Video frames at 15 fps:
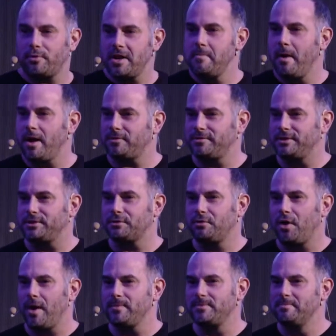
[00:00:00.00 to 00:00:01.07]
pretty much
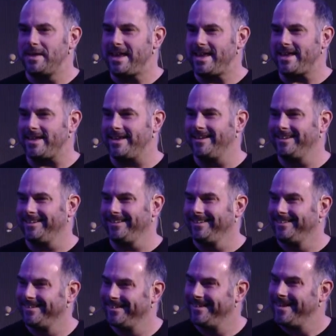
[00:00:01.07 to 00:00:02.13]
describes me.
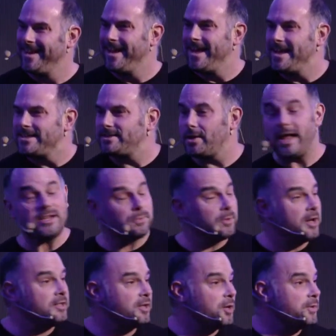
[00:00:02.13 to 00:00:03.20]
So that's
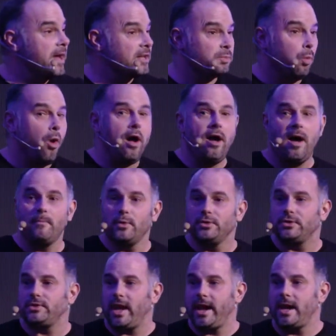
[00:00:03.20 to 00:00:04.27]
what I do. That's why I'm
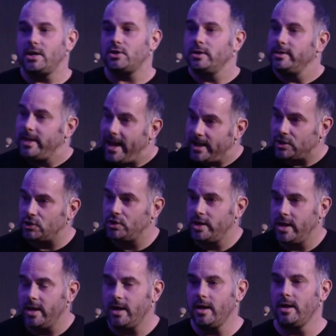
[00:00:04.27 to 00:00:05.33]
on stage. And next
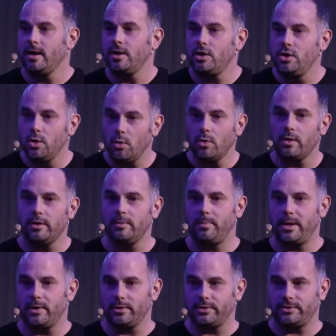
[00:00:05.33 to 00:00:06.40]
year, you're going to
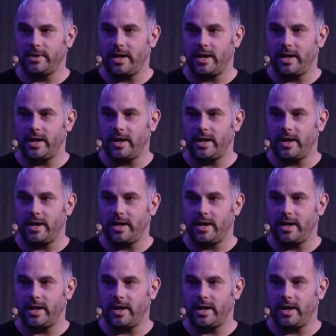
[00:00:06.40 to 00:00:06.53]
be on